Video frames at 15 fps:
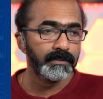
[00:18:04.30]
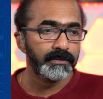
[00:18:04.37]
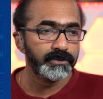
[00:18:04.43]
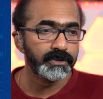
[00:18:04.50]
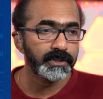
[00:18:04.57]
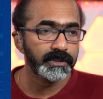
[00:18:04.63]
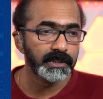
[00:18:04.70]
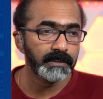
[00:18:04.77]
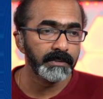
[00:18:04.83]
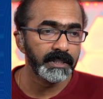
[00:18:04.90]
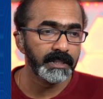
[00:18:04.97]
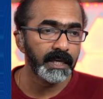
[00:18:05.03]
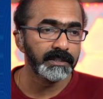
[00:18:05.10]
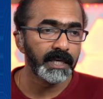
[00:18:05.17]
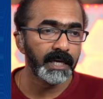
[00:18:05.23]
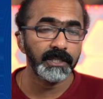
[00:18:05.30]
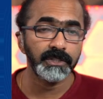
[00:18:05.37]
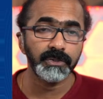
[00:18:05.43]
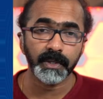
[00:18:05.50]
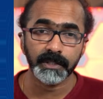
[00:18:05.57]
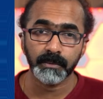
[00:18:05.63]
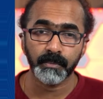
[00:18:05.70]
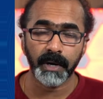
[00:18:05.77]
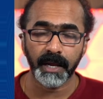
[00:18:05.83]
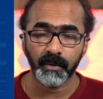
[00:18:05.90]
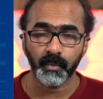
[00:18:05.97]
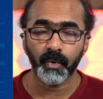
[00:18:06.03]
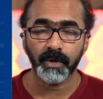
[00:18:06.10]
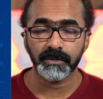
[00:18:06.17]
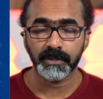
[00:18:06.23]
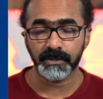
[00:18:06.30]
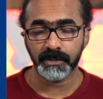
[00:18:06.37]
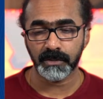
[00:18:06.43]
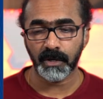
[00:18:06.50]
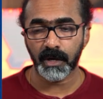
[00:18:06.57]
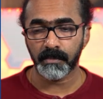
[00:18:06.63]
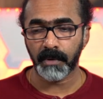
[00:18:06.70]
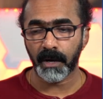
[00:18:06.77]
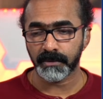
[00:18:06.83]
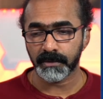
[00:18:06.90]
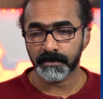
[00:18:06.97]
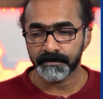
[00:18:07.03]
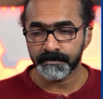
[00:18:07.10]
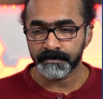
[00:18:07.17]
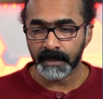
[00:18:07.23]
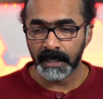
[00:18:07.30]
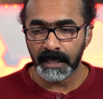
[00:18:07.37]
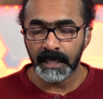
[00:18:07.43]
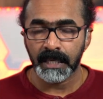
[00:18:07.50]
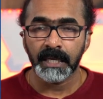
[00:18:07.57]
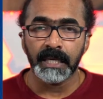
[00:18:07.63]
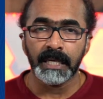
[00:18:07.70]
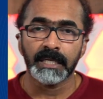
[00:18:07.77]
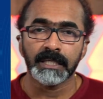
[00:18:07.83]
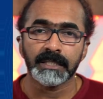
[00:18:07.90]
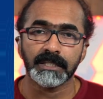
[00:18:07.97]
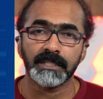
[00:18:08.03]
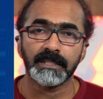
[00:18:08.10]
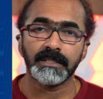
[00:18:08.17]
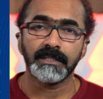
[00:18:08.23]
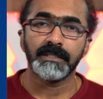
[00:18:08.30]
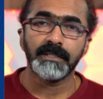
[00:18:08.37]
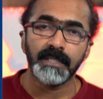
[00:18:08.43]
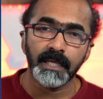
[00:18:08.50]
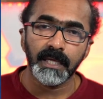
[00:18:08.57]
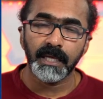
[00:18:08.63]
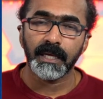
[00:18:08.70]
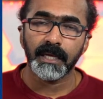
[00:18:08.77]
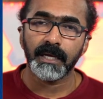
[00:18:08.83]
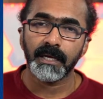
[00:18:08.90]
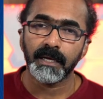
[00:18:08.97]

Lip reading: so this is something that I need to explain what this is all about. So the